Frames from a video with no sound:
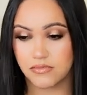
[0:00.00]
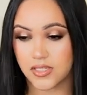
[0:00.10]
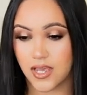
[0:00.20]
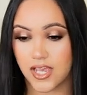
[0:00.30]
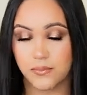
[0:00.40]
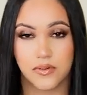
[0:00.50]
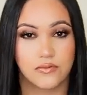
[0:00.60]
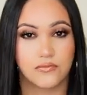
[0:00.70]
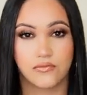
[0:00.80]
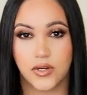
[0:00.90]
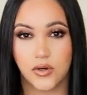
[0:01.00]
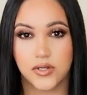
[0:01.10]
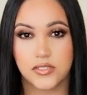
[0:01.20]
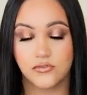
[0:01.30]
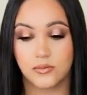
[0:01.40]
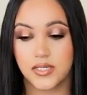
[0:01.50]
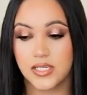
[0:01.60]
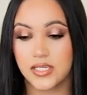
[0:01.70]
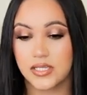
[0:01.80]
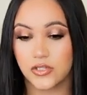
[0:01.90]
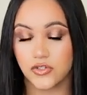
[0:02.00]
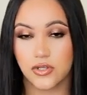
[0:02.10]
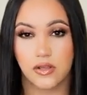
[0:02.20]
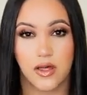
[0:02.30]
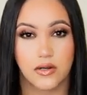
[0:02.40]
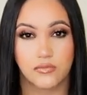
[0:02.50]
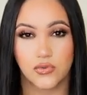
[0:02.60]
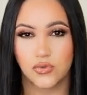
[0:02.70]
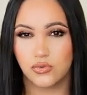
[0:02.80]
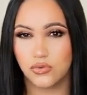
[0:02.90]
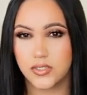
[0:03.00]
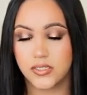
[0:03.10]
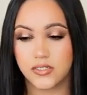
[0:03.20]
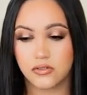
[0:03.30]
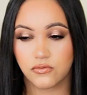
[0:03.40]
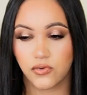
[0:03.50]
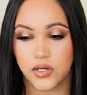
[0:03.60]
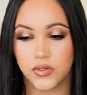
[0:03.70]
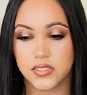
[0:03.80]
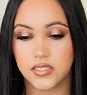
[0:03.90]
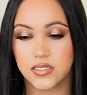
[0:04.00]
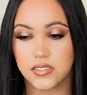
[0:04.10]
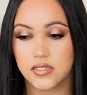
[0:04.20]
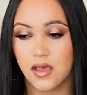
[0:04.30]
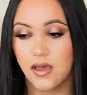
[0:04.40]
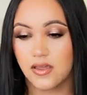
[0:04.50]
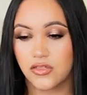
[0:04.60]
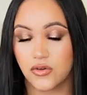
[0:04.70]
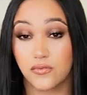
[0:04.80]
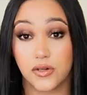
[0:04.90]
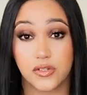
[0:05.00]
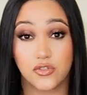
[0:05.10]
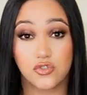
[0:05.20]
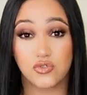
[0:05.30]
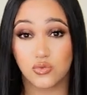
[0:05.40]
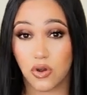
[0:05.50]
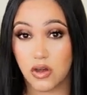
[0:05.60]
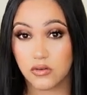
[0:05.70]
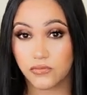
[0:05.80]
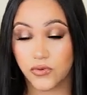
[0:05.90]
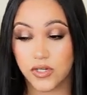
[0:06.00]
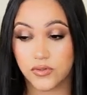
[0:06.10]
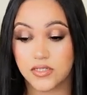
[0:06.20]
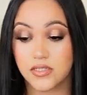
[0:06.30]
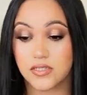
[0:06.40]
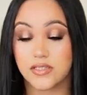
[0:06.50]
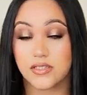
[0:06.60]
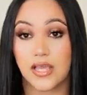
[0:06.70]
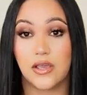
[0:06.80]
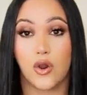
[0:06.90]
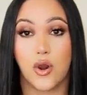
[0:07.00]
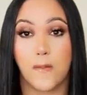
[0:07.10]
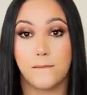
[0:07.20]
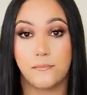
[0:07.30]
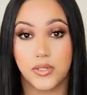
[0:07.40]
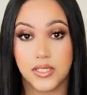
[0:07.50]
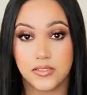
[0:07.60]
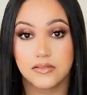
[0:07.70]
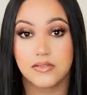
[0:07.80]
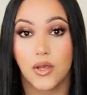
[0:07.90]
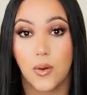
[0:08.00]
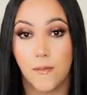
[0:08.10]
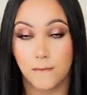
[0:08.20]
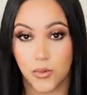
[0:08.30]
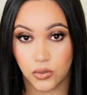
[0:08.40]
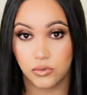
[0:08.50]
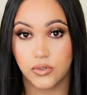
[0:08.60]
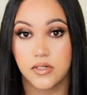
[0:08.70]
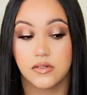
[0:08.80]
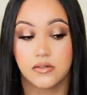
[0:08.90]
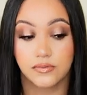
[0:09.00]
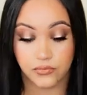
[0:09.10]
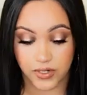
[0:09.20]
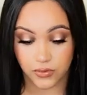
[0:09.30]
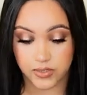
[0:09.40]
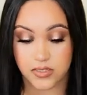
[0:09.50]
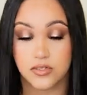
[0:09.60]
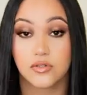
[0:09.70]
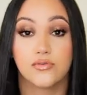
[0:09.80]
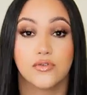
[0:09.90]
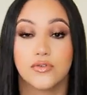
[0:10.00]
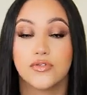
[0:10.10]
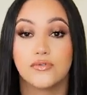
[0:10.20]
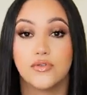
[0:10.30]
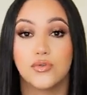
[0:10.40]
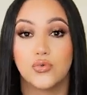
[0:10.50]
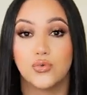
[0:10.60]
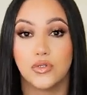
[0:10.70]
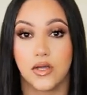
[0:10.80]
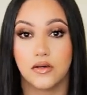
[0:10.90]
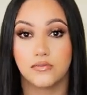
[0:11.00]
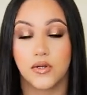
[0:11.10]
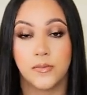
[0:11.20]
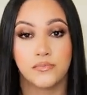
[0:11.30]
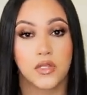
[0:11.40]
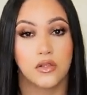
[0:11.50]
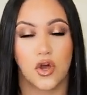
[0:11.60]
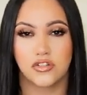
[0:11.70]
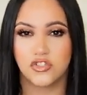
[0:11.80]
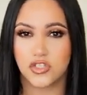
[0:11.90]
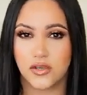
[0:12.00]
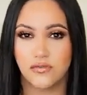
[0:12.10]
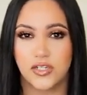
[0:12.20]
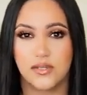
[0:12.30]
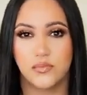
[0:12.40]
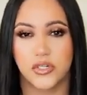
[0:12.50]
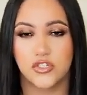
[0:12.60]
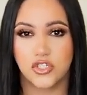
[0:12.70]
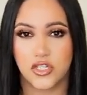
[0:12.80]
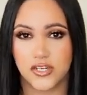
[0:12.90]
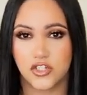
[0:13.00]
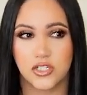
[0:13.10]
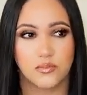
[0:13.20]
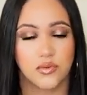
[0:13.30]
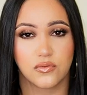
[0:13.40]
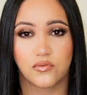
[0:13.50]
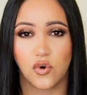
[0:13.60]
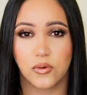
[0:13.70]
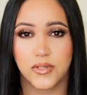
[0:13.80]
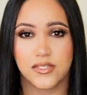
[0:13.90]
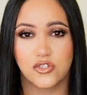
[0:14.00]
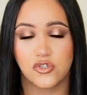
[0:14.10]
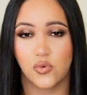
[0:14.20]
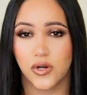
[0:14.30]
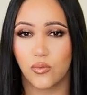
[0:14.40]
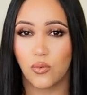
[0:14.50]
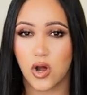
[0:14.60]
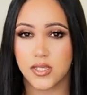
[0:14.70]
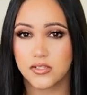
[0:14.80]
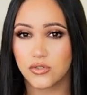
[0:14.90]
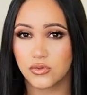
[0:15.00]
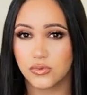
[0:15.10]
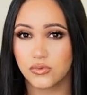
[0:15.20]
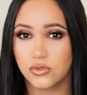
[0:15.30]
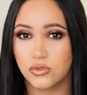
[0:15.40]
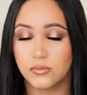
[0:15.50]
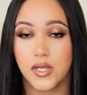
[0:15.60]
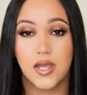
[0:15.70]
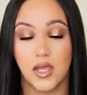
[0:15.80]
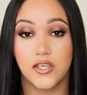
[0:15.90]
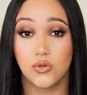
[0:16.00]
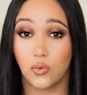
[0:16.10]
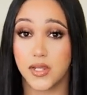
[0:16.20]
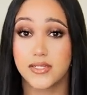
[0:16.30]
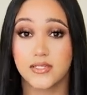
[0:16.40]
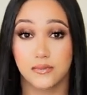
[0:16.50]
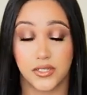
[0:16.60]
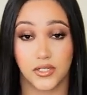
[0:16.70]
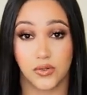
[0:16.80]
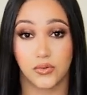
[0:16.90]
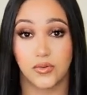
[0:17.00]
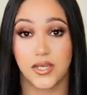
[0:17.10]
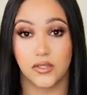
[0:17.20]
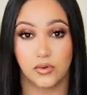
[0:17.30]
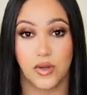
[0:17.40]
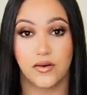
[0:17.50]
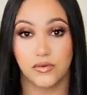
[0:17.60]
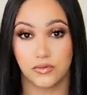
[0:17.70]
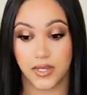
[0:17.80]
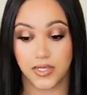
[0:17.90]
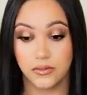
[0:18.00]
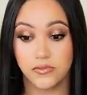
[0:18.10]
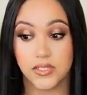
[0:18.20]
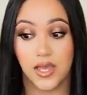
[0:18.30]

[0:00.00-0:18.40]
type of fragrance for me. There's a lot of oud in these fragrances. They're very strong fragrances. They are beast mode fragrances. So for those of you who love longevity, projection, performance, you want to walk into a room and you want it to be known that you have arrived,